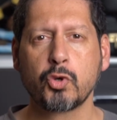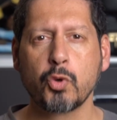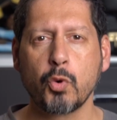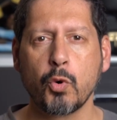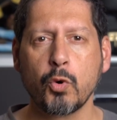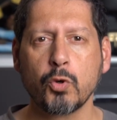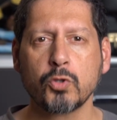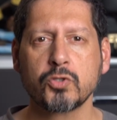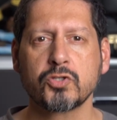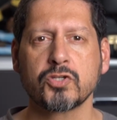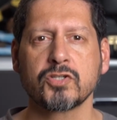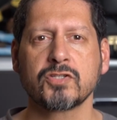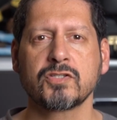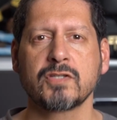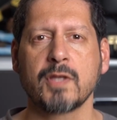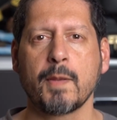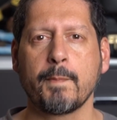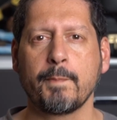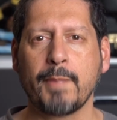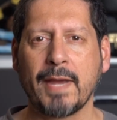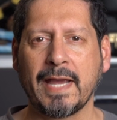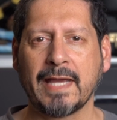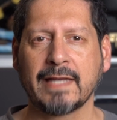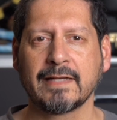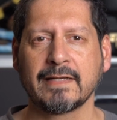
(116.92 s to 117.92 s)
gorgeous
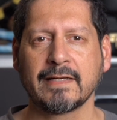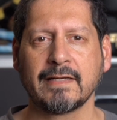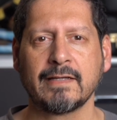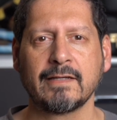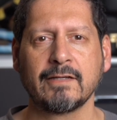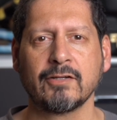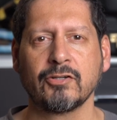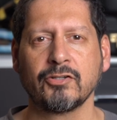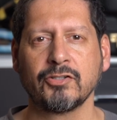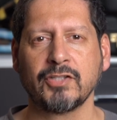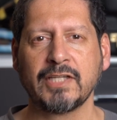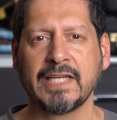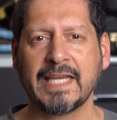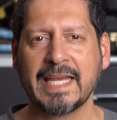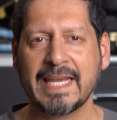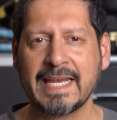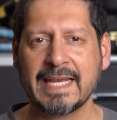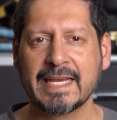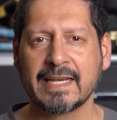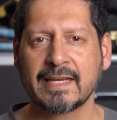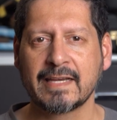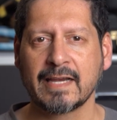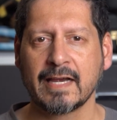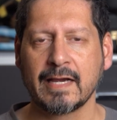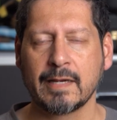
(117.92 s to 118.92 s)
padding on the
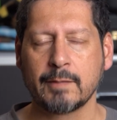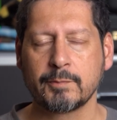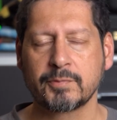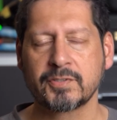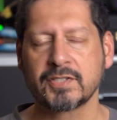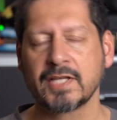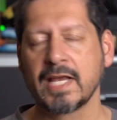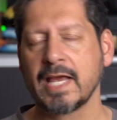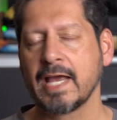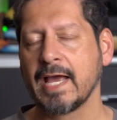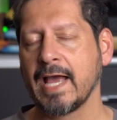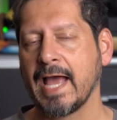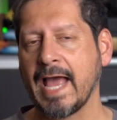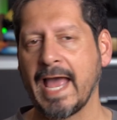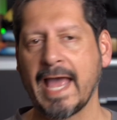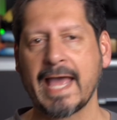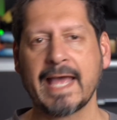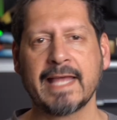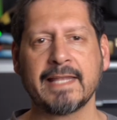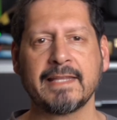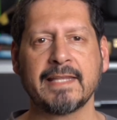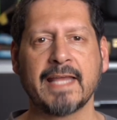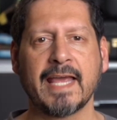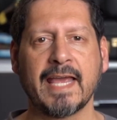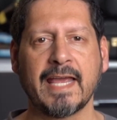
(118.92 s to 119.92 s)
ear cups
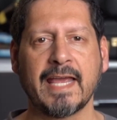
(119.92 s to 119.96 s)
and the